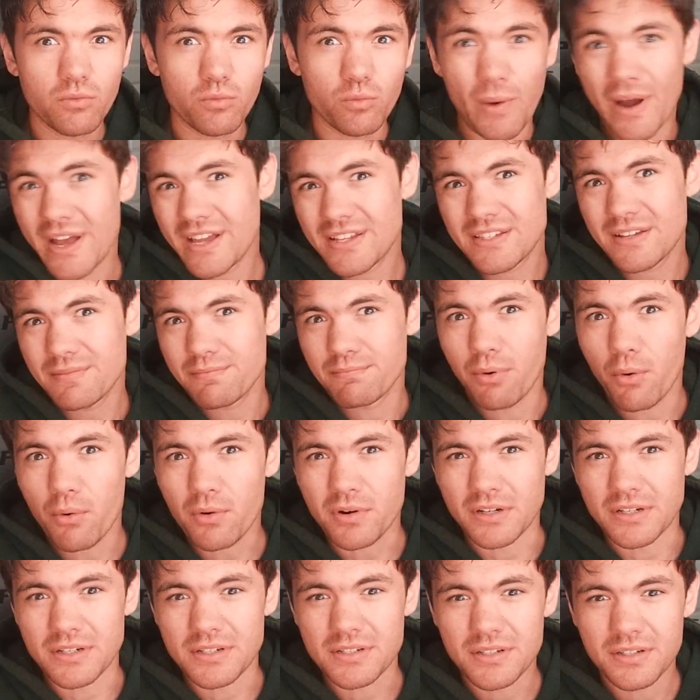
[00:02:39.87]
why is it
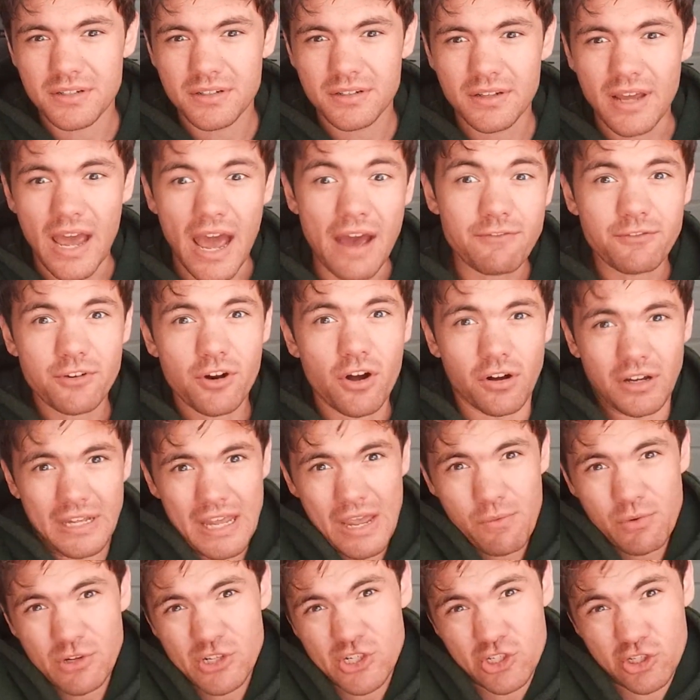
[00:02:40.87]
important? After all,
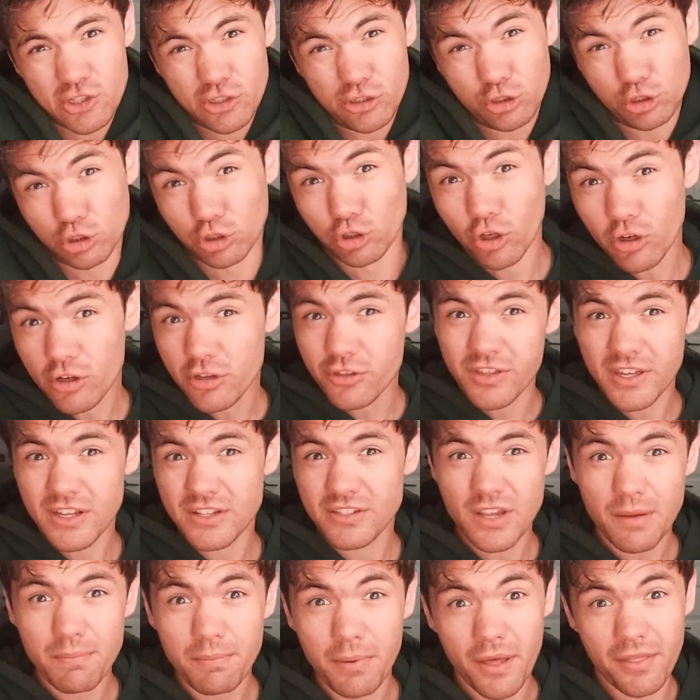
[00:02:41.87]
can't we just look
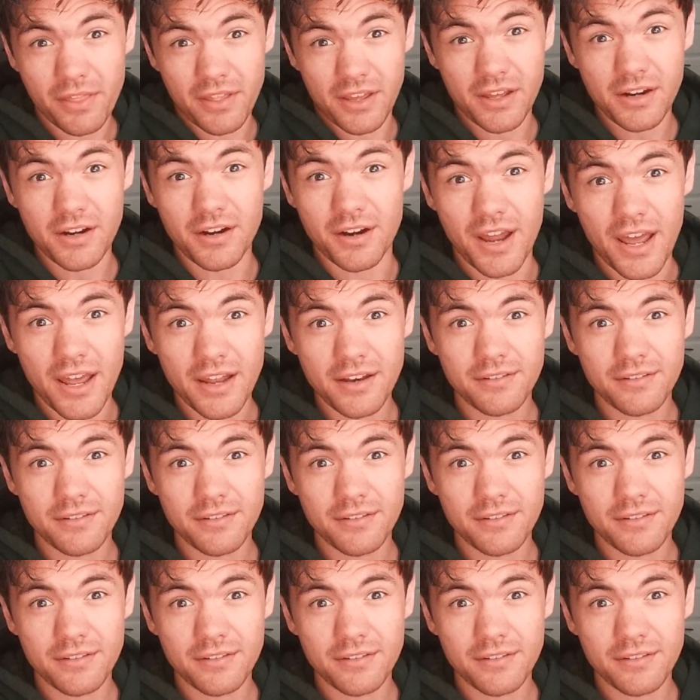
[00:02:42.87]
things up on the internet?